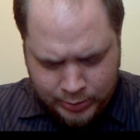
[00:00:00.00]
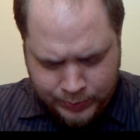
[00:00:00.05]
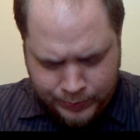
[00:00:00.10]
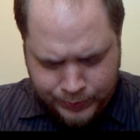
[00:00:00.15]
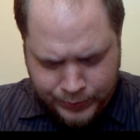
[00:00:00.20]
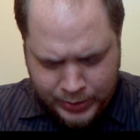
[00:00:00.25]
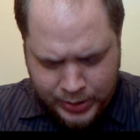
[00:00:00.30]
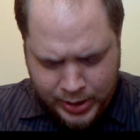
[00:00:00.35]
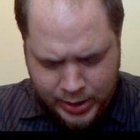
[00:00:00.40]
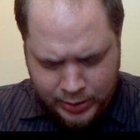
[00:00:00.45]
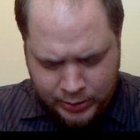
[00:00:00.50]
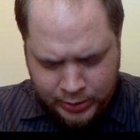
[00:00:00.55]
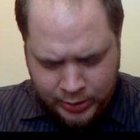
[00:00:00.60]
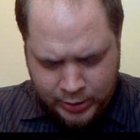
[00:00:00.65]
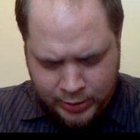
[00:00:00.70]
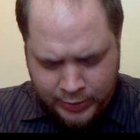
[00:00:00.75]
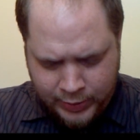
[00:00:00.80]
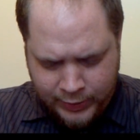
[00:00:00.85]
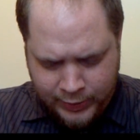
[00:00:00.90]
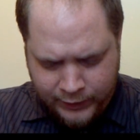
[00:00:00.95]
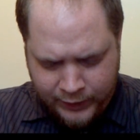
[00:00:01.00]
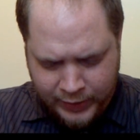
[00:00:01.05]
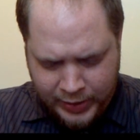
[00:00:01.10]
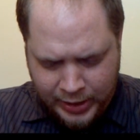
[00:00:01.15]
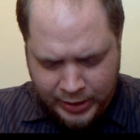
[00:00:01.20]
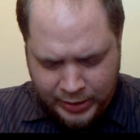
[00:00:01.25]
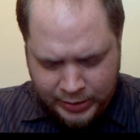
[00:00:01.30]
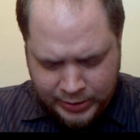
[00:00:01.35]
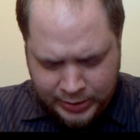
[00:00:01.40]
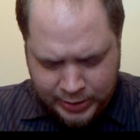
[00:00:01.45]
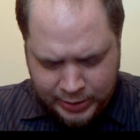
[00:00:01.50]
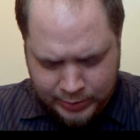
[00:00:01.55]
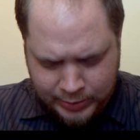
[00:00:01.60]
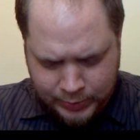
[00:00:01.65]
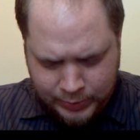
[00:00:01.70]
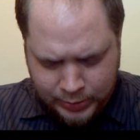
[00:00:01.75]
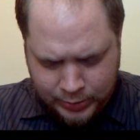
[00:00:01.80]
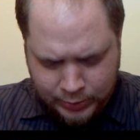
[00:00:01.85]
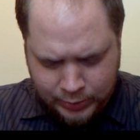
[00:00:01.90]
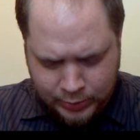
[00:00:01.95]
a bottle of
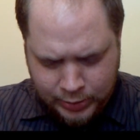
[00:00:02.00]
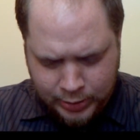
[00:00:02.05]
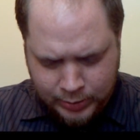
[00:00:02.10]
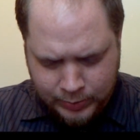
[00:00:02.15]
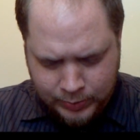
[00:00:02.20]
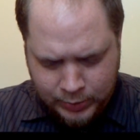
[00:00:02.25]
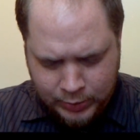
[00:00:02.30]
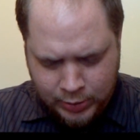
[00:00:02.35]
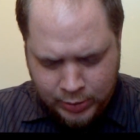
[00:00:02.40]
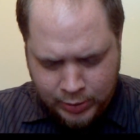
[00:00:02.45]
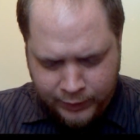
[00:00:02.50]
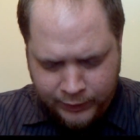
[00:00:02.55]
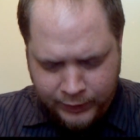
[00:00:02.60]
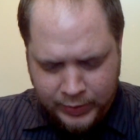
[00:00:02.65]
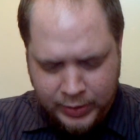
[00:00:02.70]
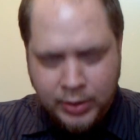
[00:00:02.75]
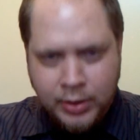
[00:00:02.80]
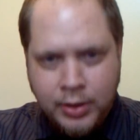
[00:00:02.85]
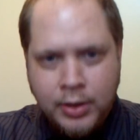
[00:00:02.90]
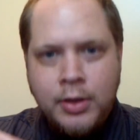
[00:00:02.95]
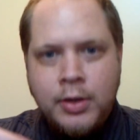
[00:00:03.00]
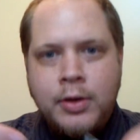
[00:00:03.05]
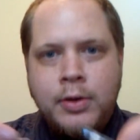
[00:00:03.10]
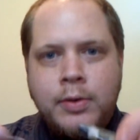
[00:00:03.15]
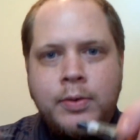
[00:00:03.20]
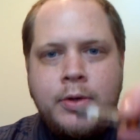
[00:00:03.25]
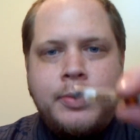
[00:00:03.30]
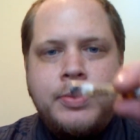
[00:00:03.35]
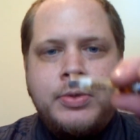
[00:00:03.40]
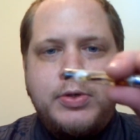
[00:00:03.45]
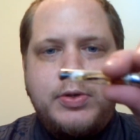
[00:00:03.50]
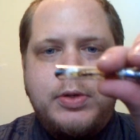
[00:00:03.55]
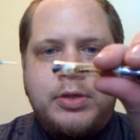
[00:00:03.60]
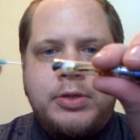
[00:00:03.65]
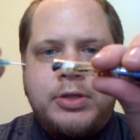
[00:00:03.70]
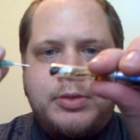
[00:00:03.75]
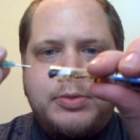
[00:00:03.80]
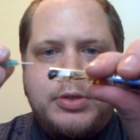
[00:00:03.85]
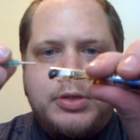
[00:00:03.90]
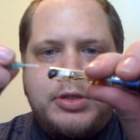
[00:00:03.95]
18 milligram coffee. What I'm doing
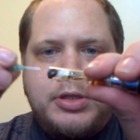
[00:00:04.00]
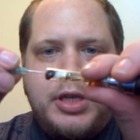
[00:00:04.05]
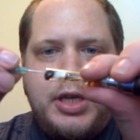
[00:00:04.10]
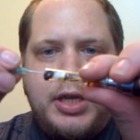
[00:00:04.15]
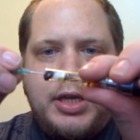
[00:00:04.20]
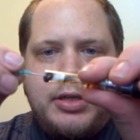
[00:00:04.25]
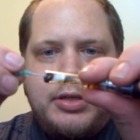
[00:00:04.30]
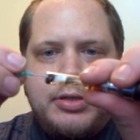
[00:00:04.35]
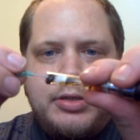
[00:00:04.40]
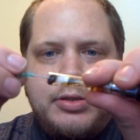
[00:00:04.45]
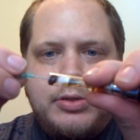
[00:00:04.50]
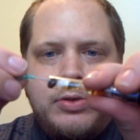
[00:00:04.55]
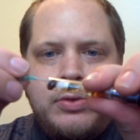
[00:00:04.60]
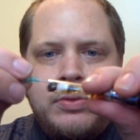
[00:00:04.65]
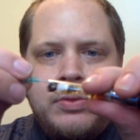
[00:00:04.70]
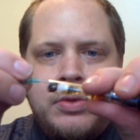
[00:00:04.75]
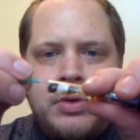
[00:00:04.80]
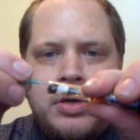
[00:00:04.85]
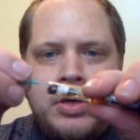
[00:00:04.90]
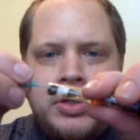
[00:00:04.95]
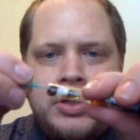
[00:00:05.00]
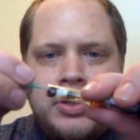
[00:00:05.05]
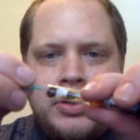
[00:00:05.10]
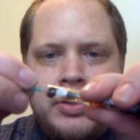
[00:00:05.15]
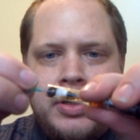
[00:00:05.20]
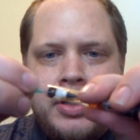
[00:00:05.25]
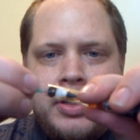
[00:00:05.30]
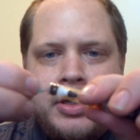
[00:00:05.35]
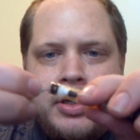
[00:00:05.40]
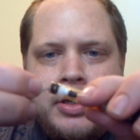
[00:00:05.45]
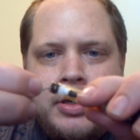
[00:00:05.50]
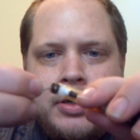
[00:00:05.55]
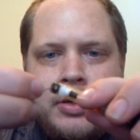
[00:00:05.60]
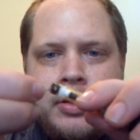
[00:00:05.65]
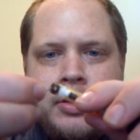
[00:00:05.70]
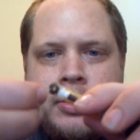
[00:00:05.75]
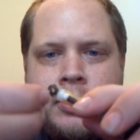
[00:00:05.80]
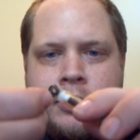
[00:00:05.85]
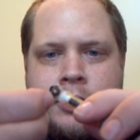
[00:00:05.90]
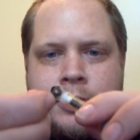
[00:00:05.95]
is I'm just taking this little washer out
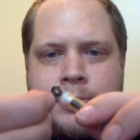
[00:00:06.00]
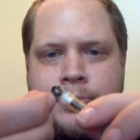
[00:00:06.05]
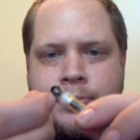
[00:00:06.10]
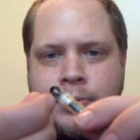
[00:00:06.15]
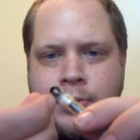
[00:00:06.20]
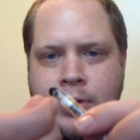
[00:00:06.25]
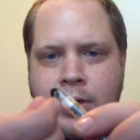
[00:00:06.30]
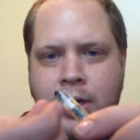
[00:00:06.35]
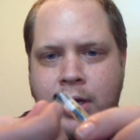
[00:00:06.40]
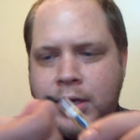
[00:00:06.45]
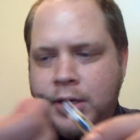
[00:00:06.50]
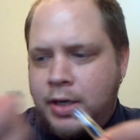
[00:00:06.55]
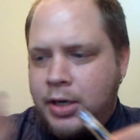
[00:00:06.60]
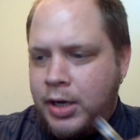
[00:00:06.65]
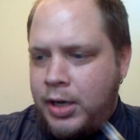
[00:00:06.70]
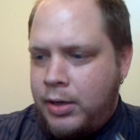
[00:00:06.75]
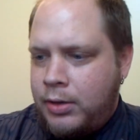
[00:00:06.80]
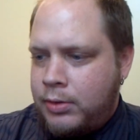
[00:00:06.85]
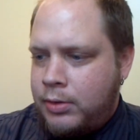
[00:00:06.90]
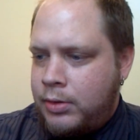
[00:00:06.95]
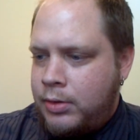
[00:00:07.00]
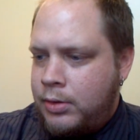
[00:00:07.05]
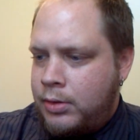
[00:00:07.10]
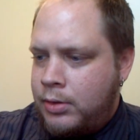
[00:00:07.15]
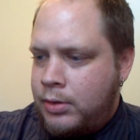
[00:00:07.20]
here, just prying it out.